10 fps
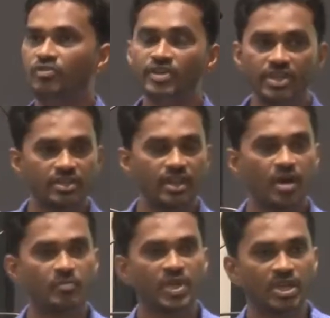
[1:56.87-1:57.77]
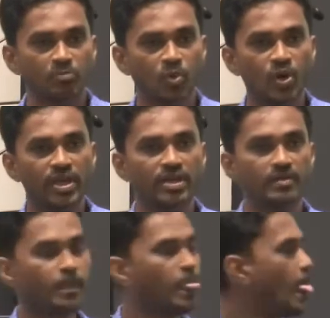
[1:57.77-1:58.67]
Vietnam, Cambodia,
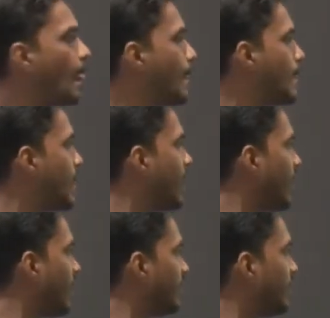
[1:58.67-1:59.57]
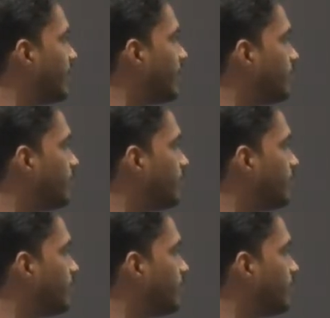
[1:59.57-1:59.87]
and